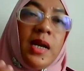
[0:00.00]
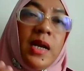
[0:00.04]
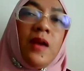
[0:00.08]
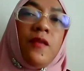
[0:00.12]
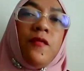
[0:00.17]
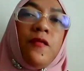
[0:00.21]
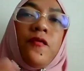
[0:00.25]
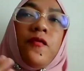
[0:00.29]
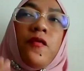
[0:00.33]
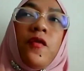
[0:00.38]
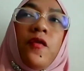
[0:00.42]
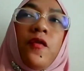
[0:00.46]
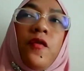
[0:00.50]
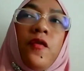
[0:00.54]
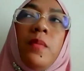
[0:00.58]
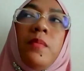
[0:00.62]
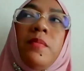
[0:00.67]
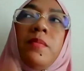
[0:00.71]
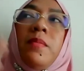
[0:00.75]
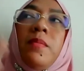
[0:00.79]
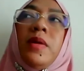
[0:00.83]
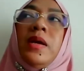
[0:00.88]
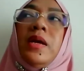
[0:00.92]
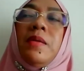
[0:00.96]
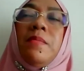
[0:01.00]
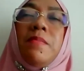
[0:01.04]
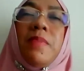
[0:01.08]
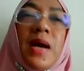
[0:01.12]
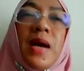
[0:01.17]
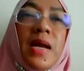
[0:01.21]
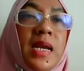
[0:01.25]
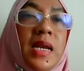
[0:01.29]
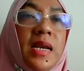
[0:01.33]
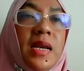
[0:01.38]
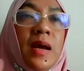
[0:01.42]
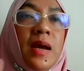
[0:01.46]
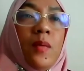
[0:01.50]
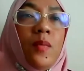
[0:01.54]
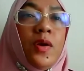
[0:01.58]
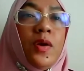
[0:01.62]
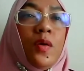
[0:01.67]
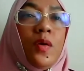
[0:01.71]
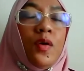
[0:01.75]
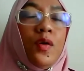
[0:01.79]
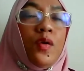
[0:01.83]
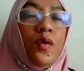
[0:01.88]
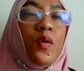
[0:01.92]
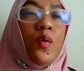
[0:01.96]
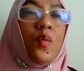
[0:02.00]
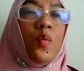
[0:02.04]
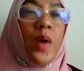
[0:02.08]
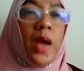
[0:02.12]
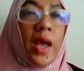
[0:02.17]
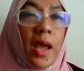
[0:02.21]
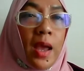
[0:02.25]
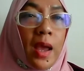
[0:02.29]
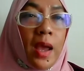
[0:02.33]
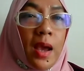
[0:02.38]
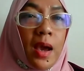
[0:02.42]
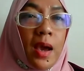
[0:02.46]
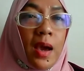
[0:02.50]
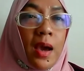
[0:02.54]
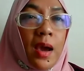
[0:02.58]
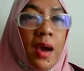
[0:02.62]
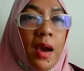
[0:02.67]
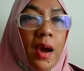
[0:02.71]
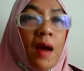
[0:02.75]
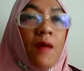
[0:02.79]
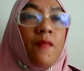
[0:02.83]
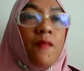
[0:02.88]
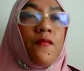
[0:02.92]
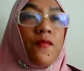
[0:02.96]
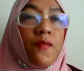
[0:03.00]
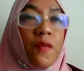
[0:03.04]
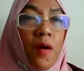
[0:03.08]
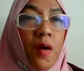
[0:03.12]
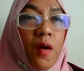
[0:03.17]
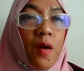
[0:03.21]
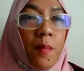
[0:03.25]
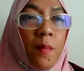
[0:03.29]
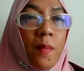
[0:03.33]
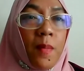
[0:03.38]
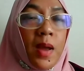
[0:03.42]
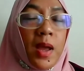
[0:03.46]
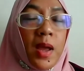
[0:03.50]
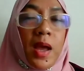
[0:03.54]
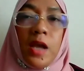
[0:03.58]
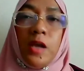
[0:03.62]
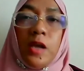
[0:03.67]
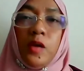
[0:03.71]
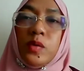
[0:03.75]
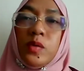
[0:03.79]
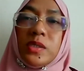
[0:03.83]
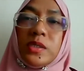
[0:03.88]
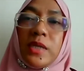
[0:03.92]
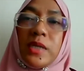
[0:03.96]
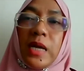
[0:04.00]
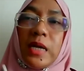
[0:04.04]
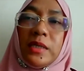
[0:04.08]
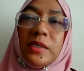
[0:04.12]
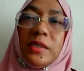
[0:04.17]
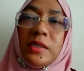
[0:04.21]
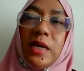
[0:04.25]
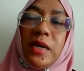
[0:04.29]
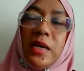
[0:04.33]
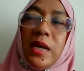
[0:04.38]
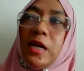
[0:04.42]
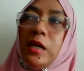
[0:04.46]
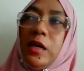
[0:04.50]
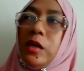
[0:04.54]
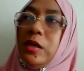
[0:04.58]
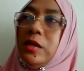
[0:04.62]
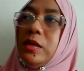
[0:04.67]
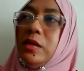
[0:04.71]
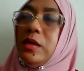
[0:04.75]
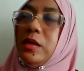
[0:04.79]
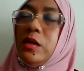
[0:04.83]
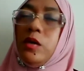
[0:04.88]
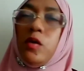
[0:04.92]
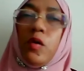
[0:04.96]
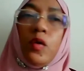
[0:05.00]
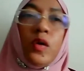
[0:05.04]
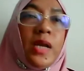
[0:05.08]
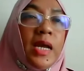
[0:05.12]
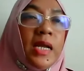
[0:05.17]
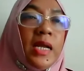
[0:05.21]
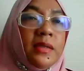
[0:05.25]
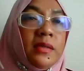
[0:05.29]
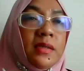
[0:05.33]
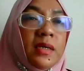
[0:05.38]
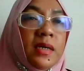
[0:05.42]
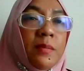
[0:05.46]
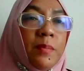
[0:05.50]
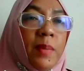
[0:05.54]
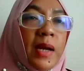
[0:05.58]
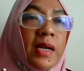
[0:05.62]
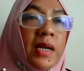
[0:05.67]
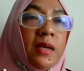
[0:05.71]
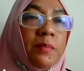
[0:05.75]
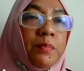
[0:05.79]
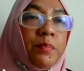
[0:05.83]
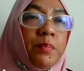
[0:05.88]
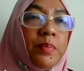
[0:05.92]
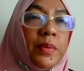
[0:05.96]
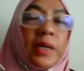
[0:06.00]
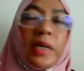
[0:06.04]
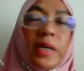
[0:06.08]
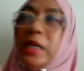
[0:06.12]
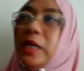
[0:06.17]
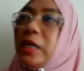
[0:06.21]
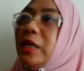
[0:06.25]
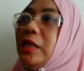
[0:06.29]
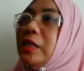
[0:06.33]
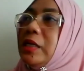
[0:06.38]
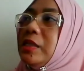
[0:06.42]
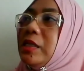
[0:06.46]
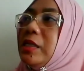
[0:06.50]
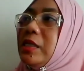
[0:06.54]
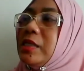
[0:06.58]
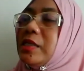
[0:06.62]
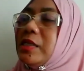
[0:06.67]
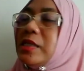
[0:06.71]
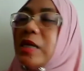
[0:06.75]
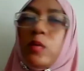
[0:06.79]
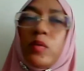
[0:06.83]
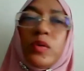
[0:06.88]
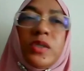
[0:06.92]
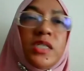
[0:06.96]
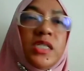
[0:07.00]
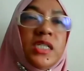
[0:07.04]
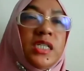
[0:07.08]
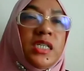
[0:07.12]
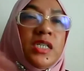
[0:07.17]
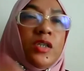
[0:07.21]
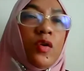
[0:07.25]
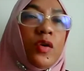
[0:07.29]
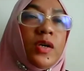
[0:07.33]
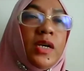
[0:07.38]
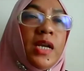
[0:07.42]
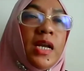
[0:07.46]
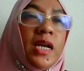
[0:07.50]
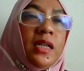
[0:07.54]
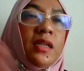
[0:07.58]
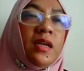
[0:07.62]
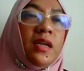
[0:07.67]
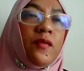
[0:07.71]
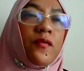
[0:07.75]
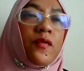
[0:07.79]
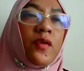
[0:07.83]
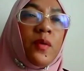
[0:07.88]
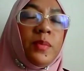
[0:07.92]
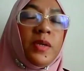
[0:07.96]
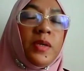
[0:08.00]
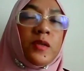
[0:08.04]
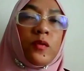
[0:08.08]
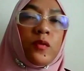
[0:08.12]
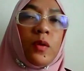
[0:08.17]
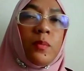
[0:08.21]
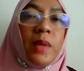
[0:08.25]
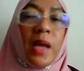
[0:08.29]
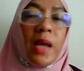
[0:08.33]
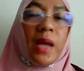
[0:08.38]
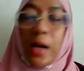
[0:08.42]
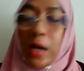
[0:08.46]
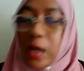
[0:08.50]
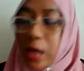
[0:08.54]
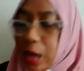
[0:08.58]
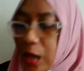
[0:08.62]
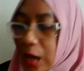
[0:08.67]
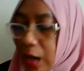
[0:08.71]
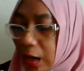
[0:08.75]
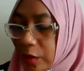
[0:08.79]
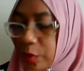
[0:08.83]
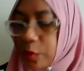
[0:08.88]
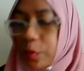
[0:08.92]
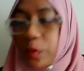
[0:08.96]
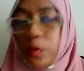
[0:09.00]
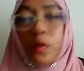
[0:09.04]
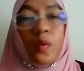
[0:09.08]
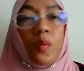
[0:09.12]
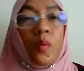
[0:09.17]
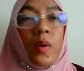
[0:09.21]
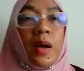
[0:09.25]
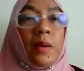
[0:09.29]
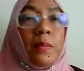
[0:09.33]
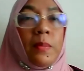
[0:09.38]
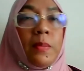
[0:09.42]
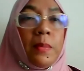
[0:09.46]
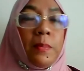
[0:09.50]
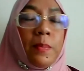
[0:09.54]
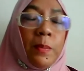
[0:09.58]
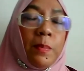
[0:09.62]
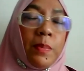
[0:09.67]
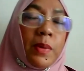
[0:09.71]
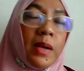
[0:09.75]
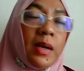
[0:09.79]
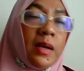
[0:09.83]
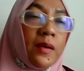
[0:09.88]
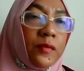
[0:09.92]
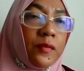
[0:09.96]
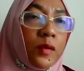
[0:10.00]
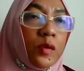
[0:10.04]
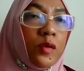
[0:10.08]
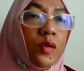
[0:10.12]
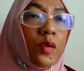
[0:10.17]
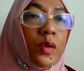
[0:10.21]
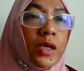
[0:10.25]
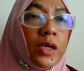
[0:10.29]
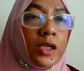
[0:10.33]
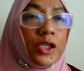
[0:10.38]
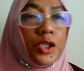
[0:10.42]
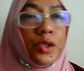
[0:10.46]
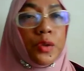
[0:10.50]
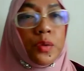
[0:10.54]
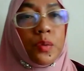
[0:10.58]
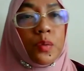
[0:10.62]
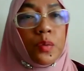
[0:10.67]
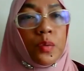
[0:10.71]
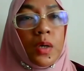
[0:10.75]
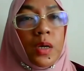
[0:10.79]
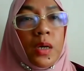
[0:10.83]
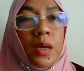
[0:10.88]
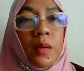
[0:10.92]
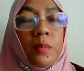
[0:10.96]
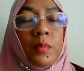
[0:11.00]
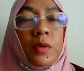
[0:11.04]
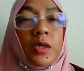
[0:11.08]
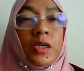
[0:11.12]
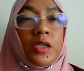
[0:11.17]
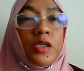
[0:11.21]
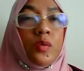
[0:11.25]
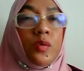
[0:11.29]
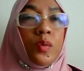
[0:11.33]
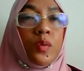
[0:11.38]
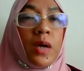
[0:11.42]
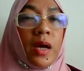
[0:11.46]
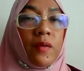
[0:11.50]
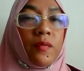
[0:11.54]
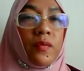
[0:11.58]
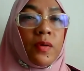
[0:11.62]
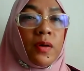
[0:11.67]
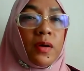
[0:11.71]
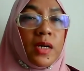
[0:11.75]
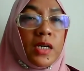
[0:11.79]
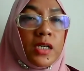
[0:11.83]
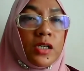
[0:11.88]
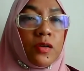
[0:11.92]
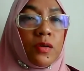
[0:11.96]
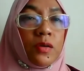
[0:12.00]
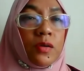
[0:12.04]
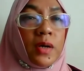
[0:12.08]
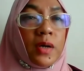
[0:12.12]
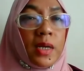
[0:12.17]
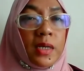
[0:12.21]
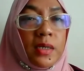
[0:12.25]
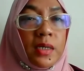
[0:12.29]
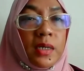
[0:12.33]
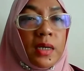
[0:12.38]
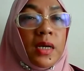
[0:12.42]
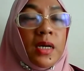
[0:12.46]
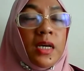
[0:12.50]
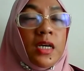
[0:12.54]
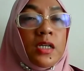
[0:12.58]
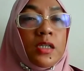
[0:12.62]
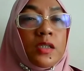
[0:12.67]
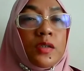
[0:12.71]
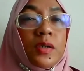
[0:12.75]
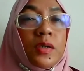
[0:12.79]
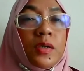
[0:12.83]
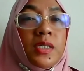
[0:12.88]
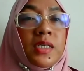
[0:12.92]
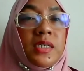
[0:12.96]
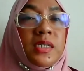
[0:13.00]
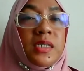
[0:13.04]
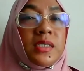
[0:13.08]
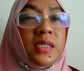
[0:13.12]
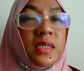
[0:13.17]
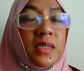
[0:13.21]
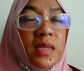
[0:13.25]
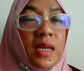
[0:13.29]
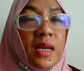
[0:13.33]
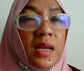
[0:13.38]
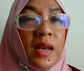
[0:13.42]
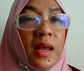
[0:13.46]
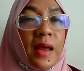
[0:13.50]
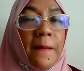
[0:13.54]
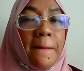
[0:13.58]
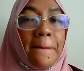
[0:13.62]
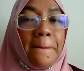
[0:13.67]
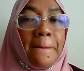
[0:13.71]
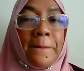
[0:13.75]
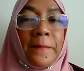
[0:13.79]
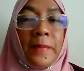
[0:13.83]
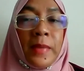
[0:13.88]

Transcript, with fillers: that from the money that we not know where come from. And you start saying that it's donated by the prince in Saudi, donated from this, from that. I don't know why people love to donate you because you have a rich already. So this is the thing that